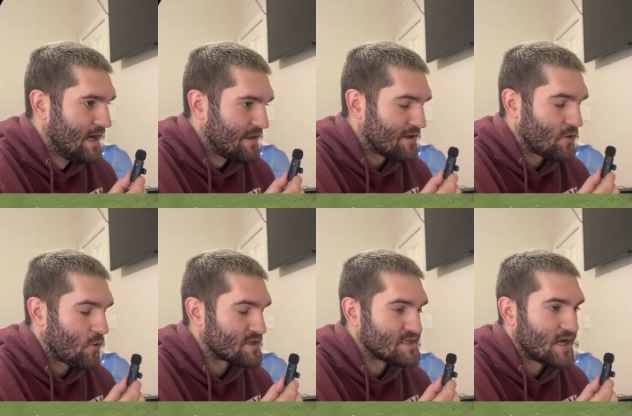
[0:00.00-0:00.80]
the
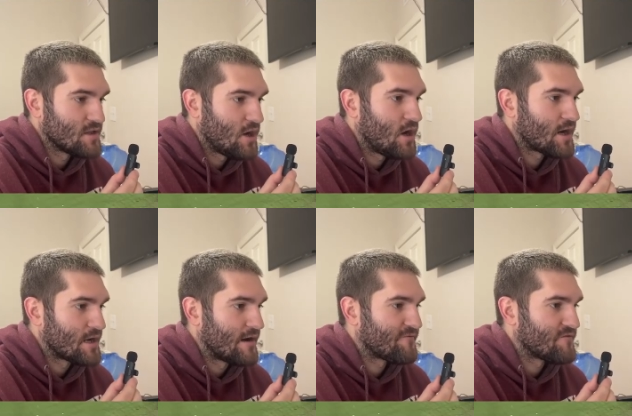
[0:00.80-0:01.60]
court's not long
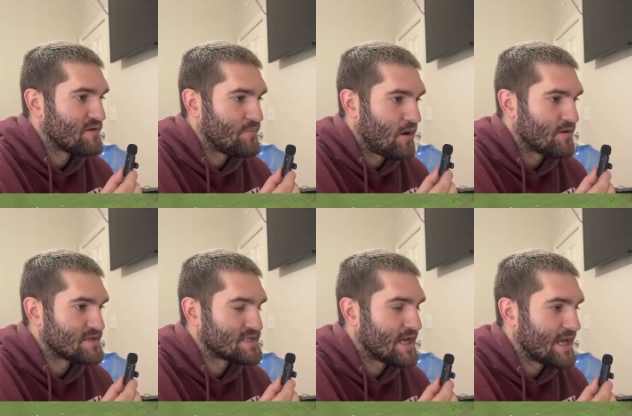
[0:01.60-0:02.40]
enough for the ball
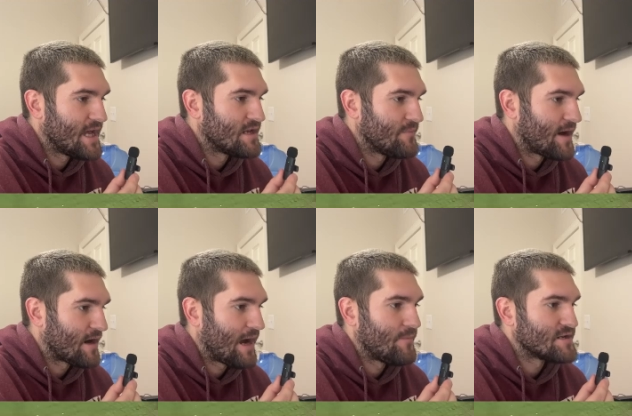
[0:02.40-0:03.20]
to stay in, no
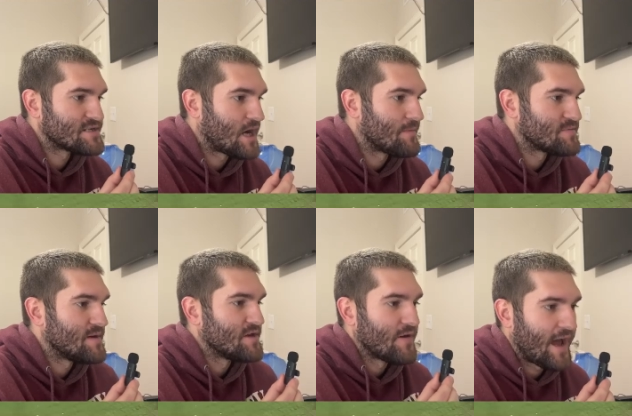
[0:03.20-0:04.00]
matter how much
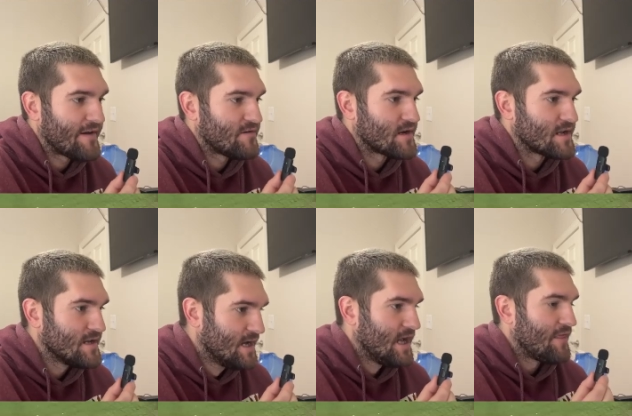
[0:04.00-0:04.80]
topspin you have on it.
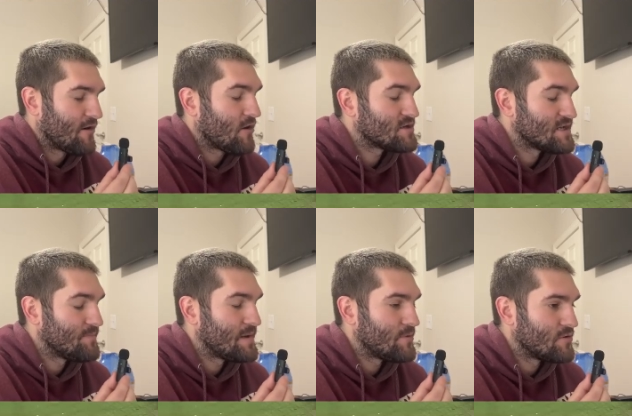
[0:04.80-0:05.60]
There are
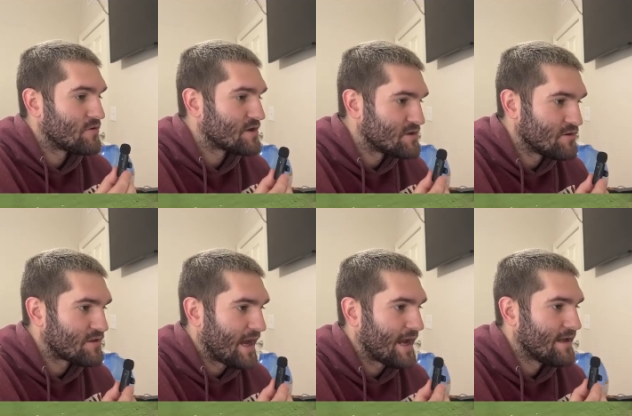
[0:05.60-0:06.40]
some people who can do
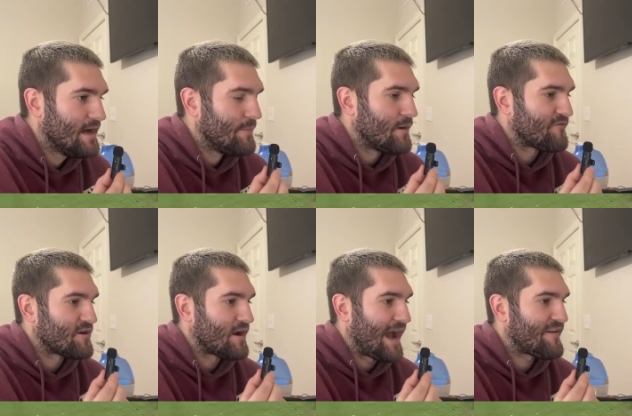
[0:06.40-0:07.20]
that, but
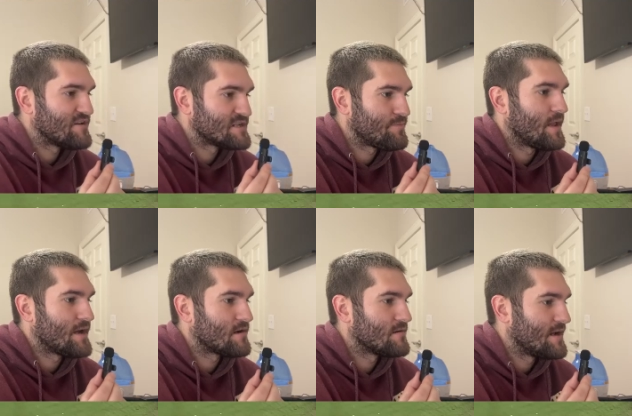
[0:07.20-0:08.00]
for your average
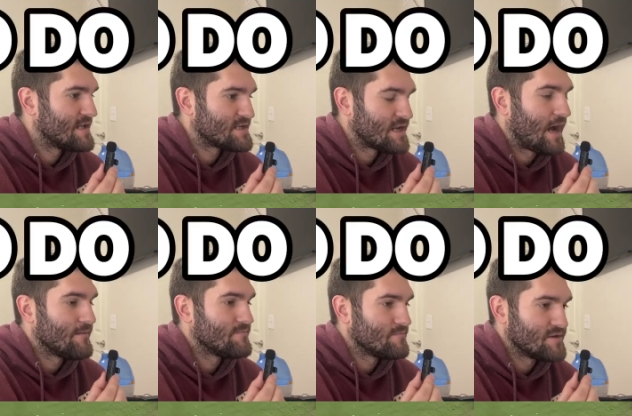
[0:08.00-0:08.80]
player, it's
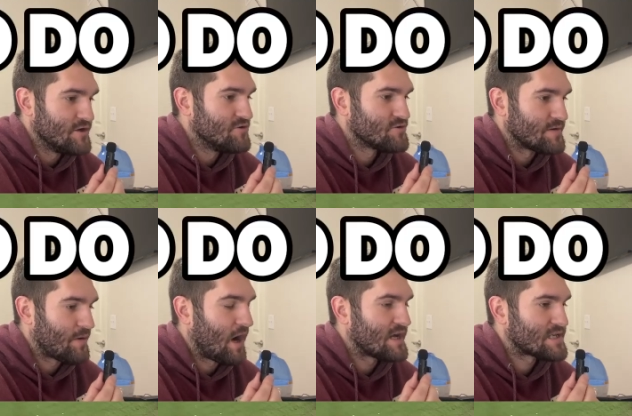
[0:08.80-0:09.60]
not usually
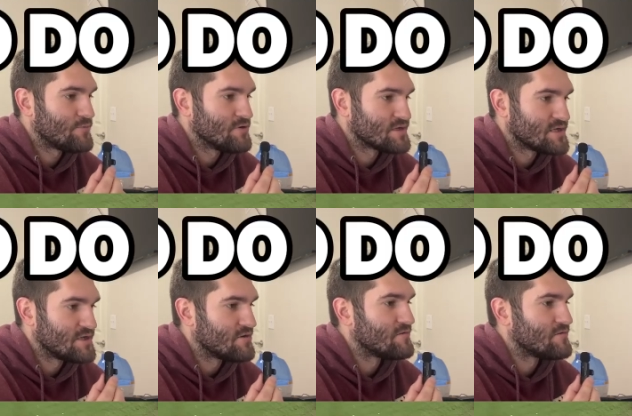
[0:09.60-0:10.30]
possible to do.